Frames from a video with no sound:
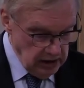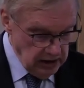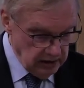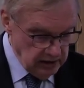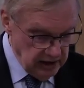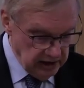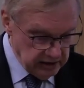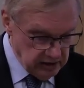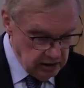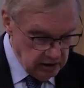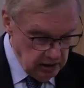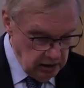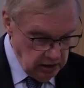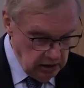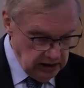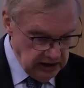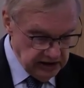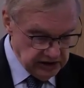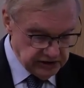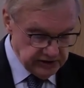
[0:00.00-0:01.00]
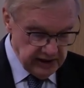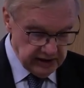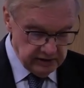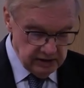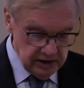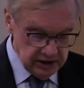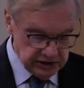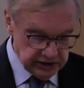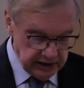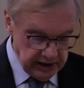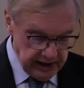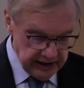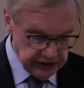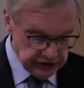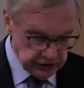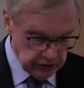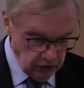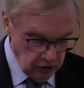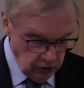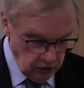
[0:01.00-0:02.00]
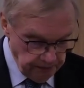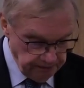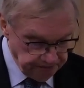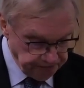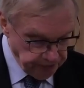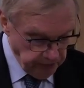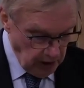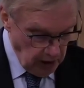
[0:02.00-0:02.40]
is that, is that this case law,